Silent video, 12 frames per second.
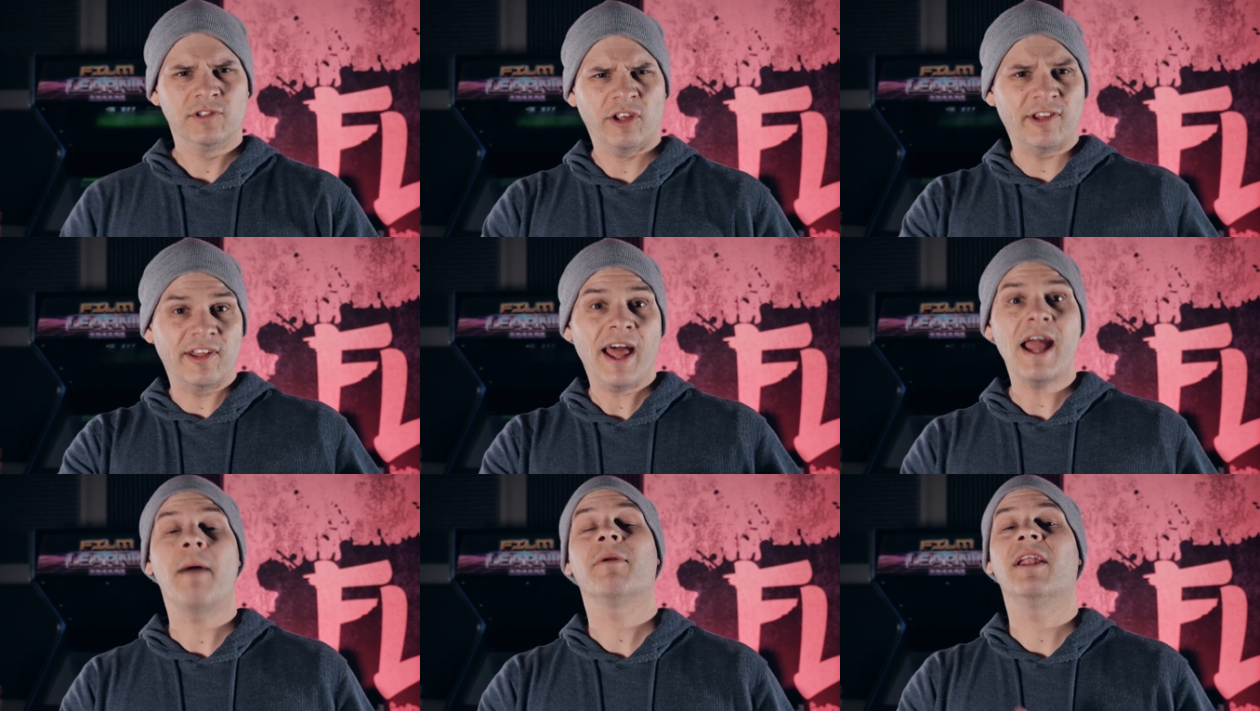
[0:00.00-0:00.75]
So
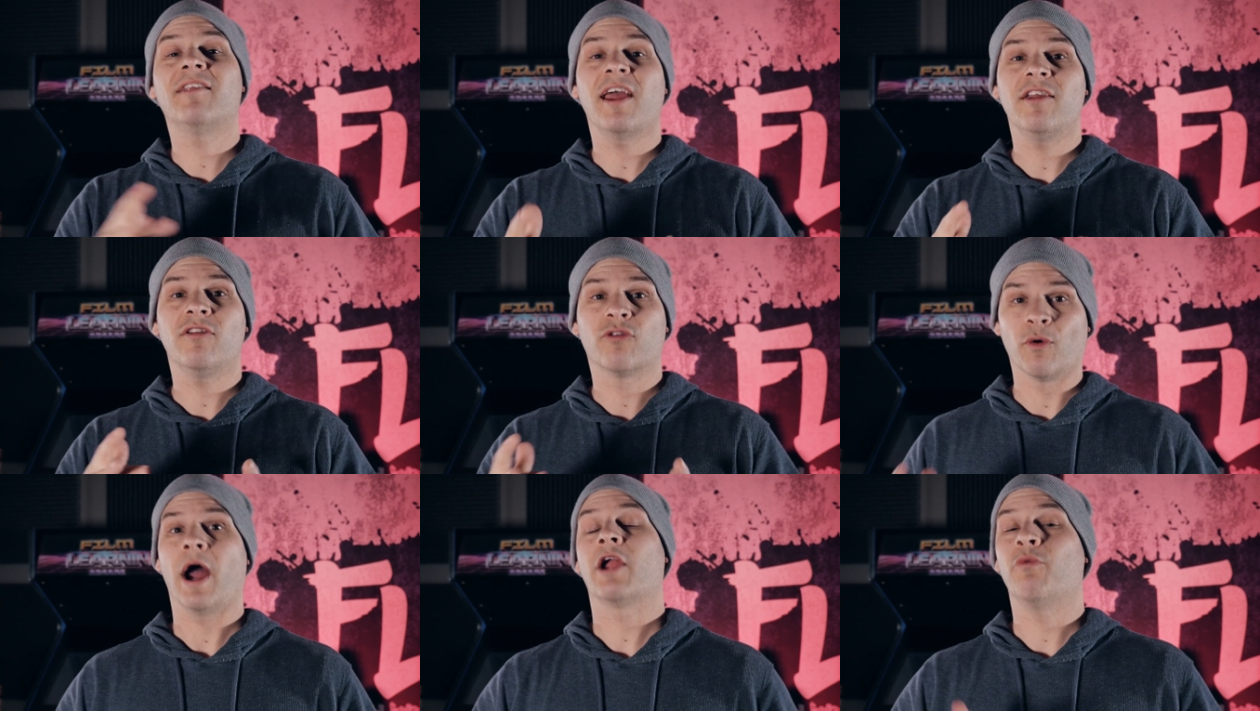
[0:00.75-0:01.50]
today I'm going to take you
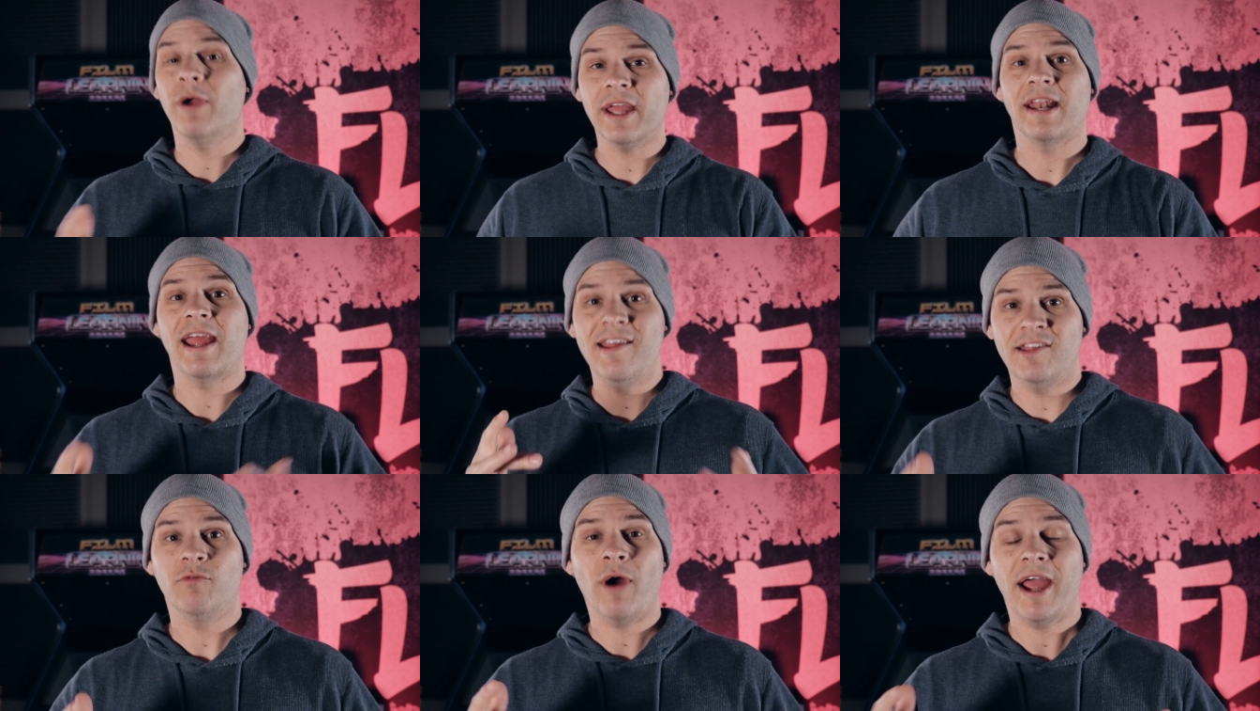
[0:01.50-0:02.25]
through a quick and
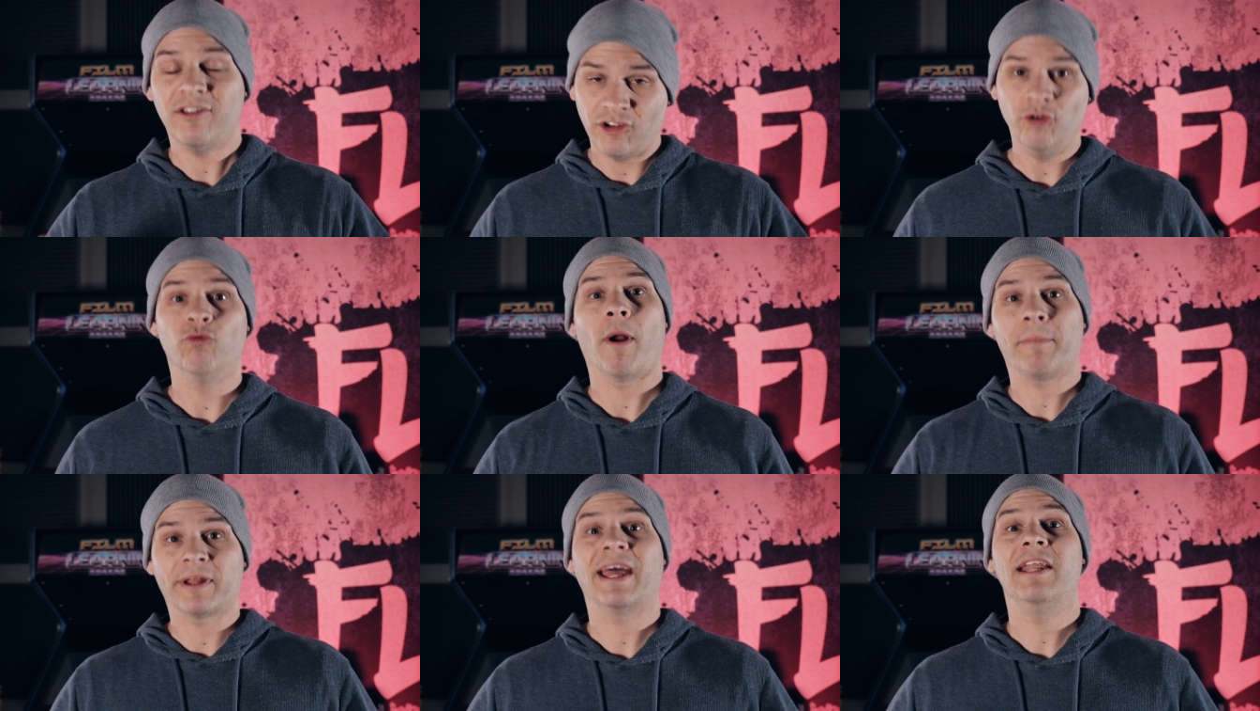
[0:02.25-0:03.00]
easy way to
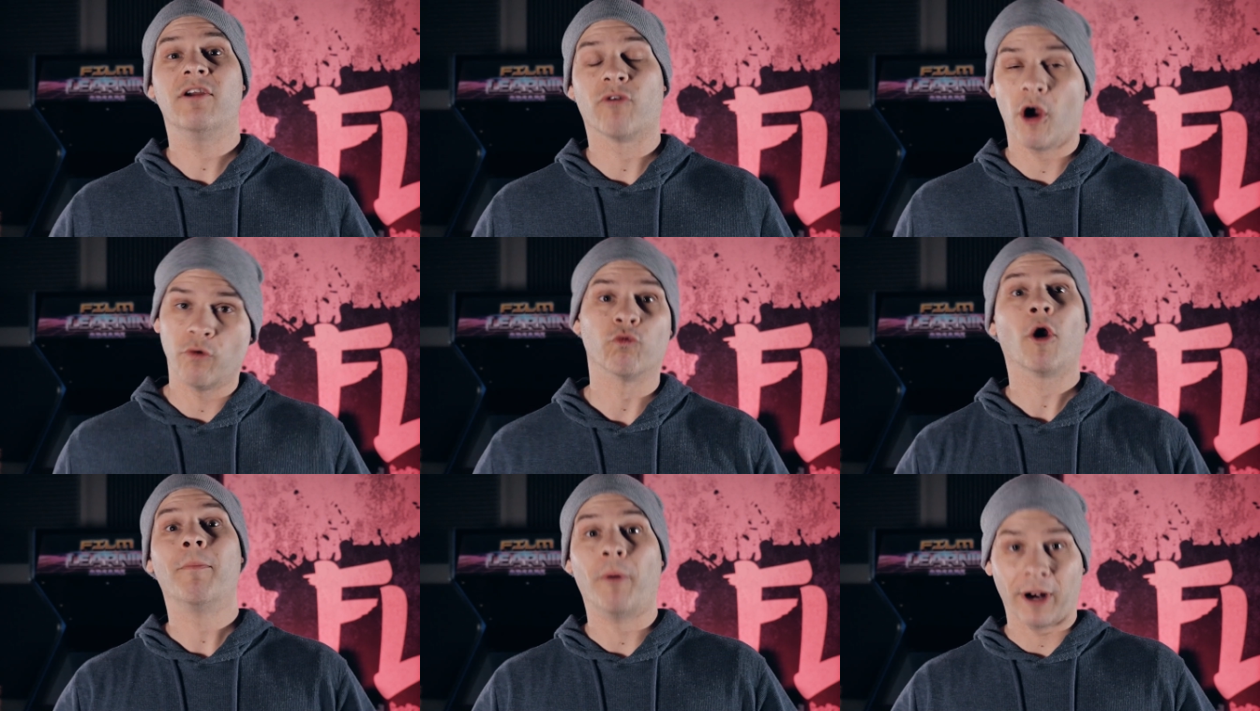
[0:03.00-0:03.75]
replicate your own
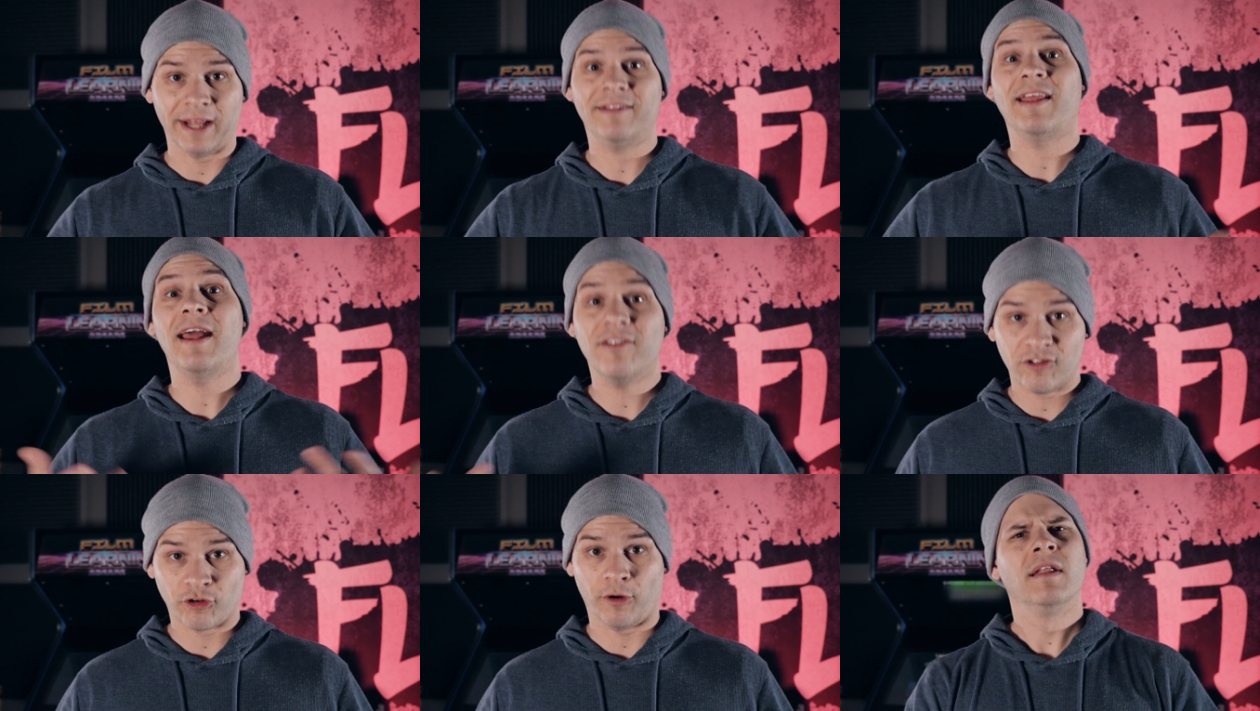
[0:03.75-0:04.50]
robotic
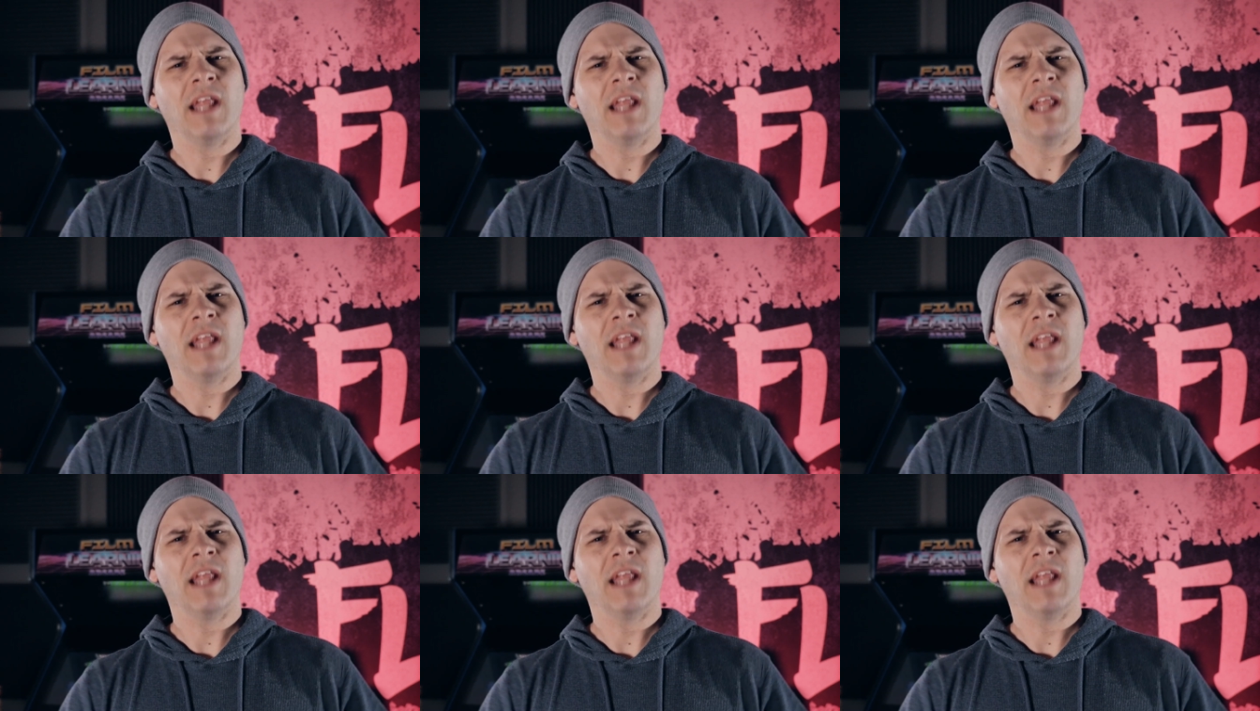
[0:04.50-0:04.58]
dance troupe.